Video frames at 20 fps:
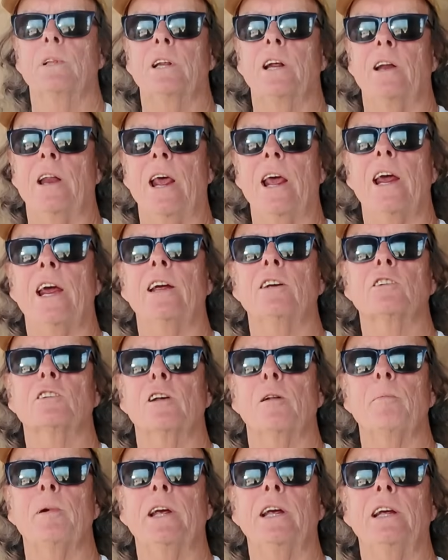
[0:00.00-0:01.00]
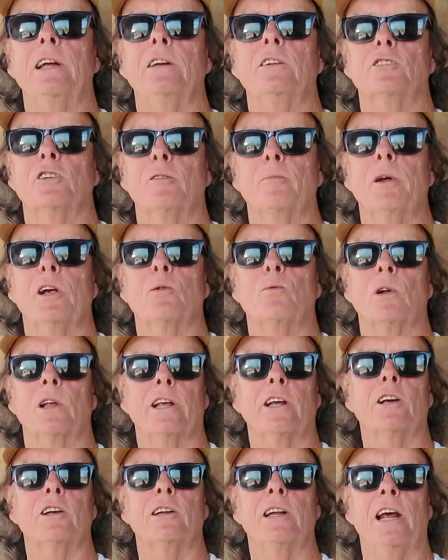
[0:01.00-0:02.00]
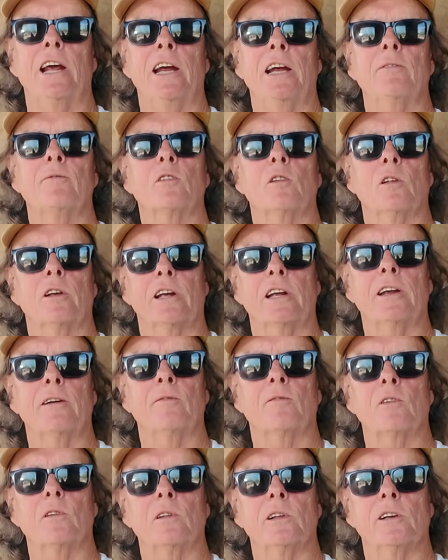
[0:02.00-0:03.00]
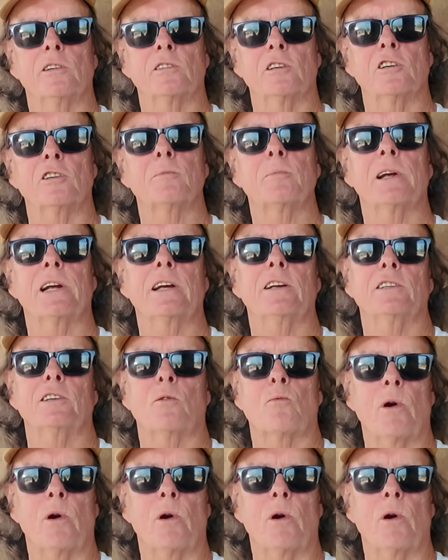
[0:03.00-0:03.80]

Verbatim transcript: today is going to be should be a really good day for looking for lizards because